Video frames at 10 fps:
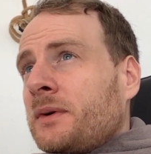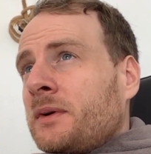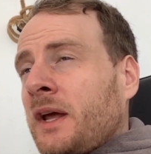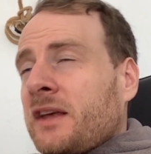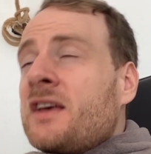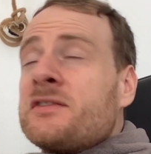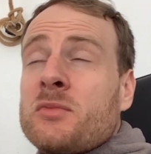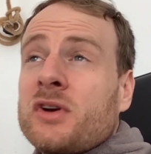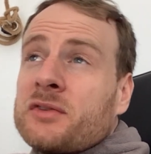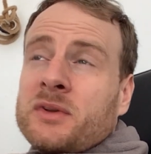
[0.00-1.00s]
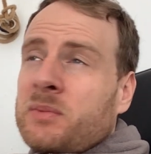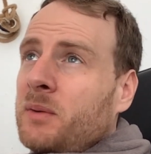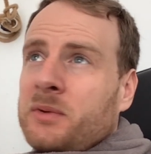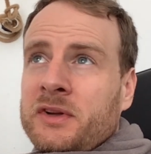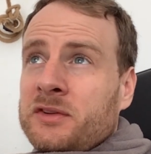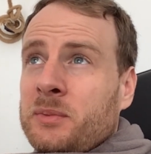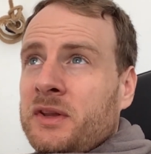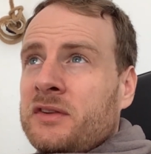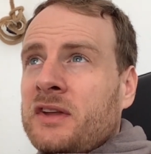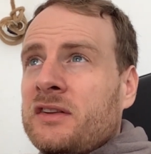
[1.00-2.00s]
like it is more or less where the plant pot is, but in
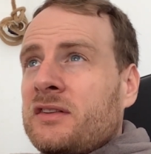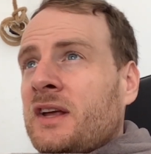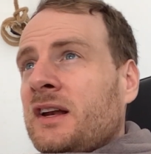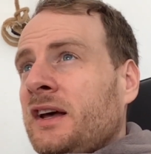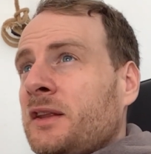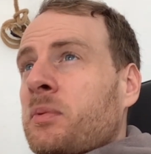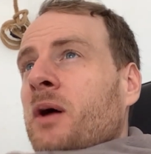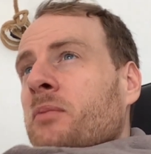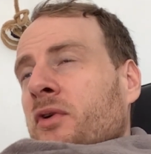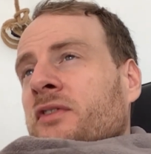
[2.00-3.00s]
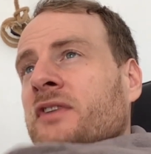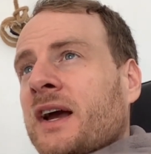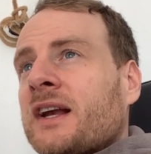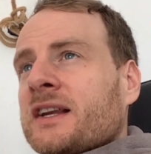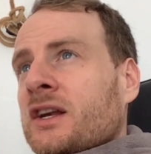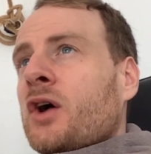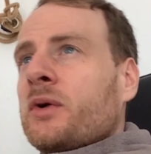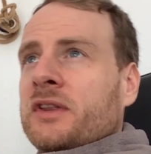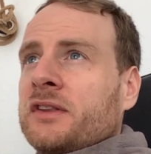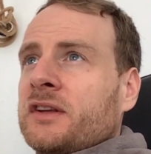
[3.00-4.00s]
the sense that like the plant pot is dangling lower
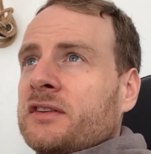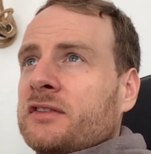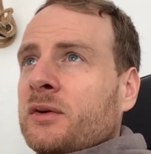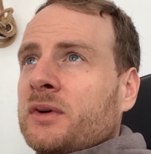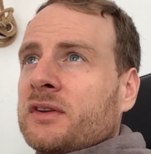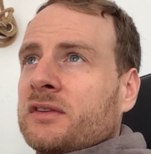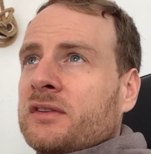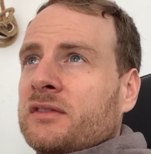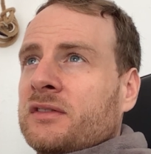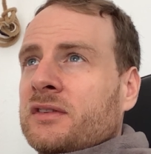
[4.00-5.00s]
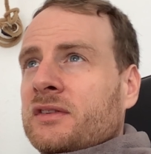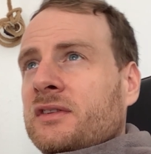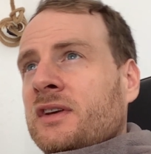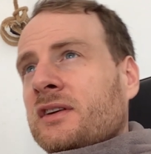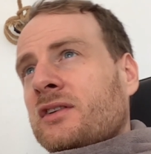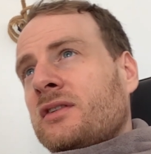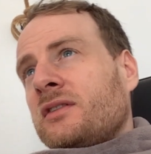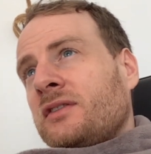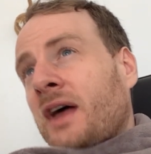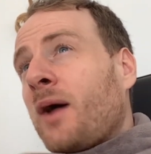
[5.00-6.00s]
than this, so
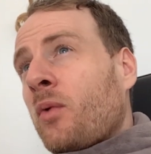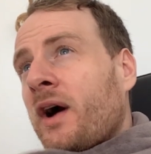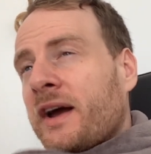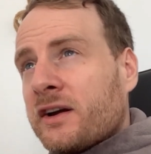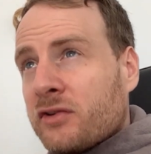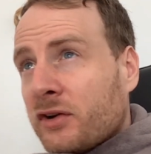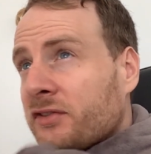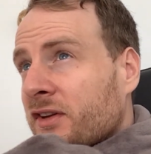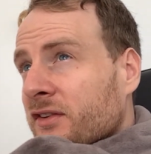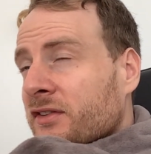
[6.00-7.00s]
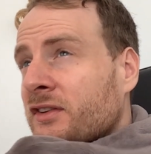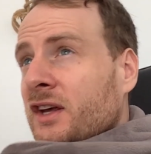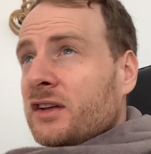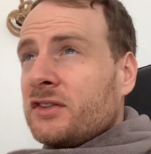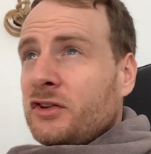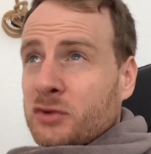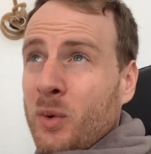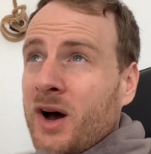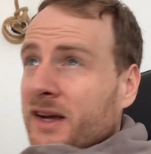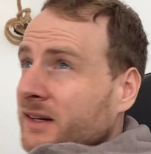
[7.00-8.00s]
that wire crosses the
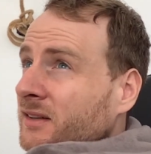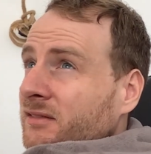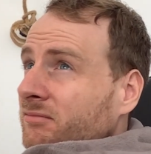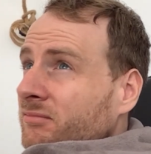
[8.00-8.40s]
twine.